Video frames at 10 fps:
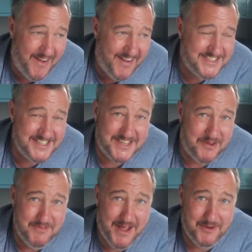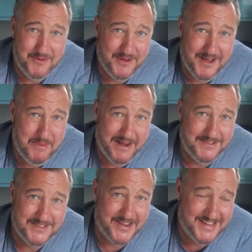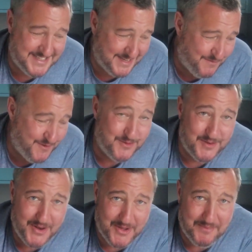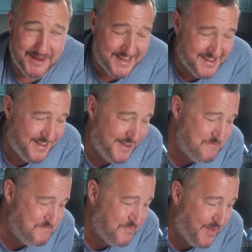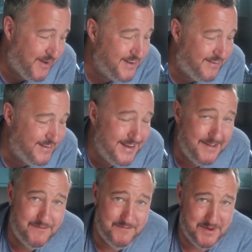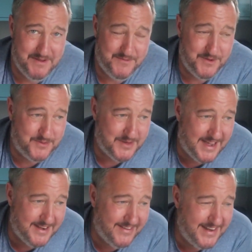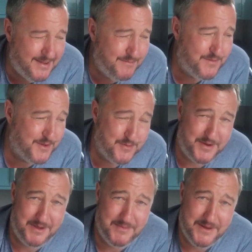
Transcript: I just don't know about dieting food. Look at me. I love my food, and I love the cream